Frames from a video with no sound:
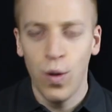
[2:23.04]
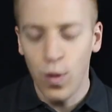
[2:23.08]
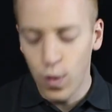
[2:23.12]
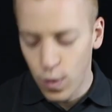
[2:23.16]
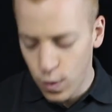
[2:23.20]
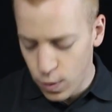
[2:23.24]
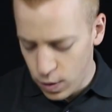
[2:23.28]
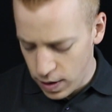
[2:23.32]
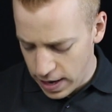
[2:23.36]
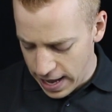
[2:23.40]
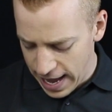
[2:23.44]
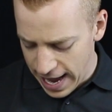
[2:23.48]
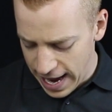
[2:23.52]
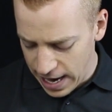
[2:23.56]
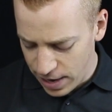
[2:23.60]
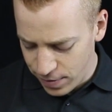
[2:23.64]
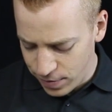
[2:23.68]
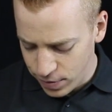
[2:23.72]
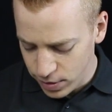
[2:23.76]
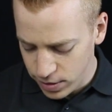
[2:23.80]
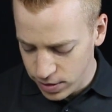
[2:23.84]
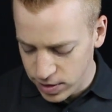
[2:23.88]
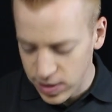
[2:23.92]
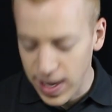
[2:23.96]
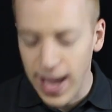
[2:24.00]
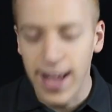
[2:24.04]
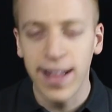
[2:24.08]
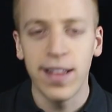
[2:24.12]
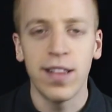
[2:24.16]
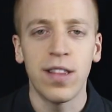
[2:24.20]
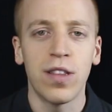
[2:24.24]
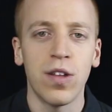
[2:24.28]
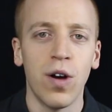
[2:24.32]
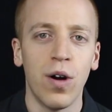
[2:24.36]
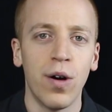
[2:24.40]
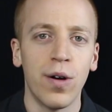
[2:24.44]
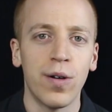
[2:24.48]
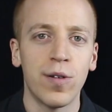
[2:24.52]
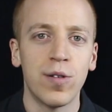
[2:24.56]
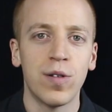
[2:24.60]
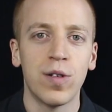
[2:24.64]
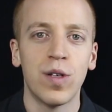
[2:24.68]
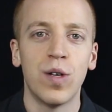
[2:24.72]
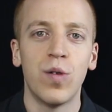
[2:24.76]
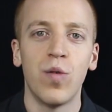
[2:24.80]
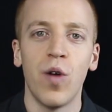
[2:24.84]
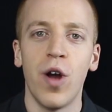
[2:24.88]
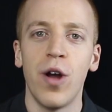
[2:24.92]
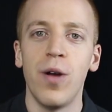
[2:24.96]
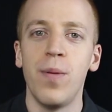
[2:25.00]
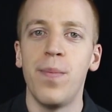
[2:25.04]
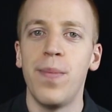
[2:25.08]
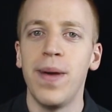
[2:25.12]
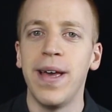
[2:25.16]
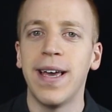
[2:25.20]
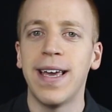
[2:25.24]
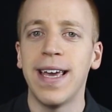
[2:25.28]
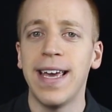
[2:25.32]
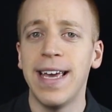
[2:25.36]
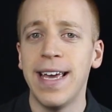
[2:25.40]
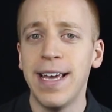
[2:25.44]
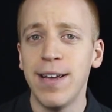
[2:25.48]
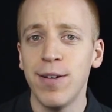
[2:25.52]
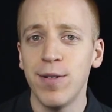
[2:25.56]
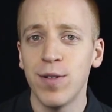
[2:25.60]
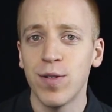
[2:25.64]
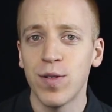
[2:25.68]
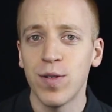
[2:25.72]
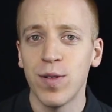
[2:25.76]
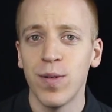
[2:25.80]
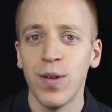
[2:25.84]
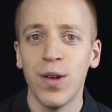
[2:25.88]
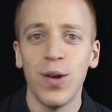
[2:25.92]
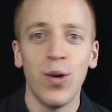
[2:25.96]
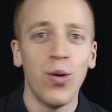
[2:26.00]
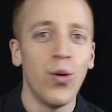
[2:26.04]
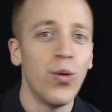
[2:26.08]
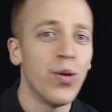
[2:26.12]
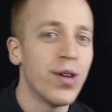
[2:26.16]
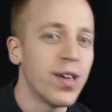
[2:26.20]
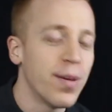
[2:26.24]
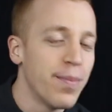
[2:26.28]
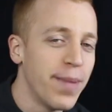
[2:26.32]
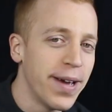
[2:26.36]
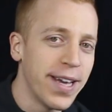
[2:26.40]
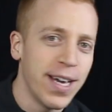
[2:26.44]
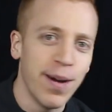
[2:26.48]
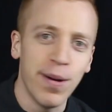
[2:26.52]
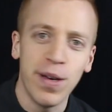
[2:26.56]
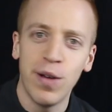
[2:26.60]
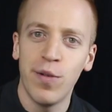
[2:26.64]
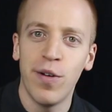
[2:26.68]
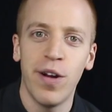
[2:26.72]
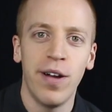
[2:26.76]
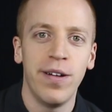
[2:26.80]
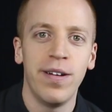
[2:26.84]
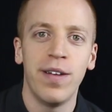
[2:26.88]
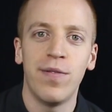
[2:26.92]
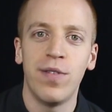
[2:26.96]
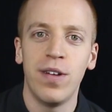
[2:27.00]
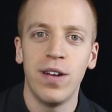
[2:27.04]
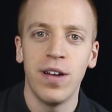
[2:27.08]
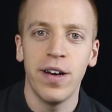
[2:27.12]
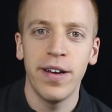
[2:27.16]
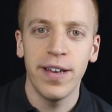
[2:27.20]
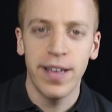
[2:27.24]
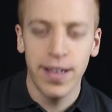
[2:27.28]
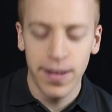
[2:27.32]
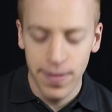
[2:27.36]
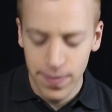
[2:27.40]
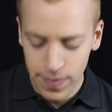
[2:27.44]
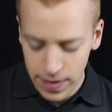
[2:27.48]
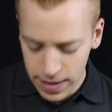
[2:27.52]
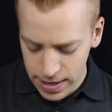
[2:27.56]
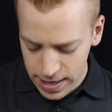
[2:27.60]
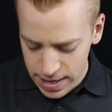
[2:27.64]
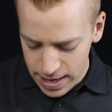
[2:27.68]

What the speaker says: or elephants and dogs grow big ears, or you can make up your own if you like.